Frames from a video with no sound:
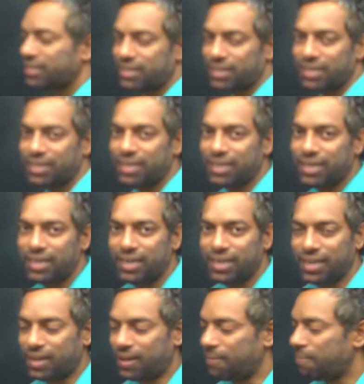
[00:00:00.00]
in
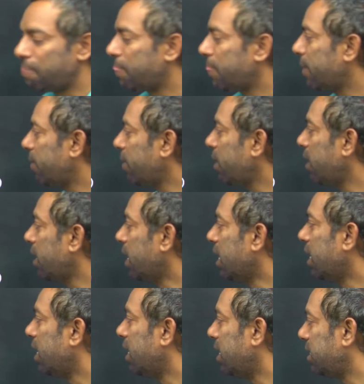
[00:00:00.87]
India. Okay,
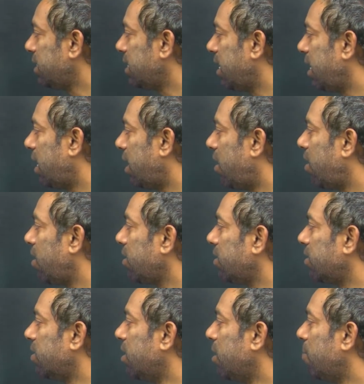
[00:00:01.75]
it is
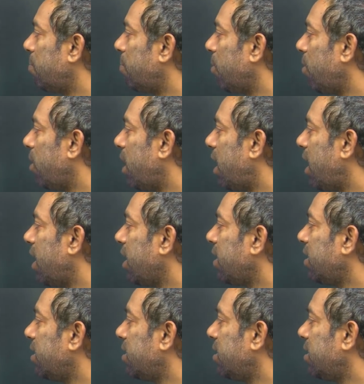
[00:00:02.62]
the prolonged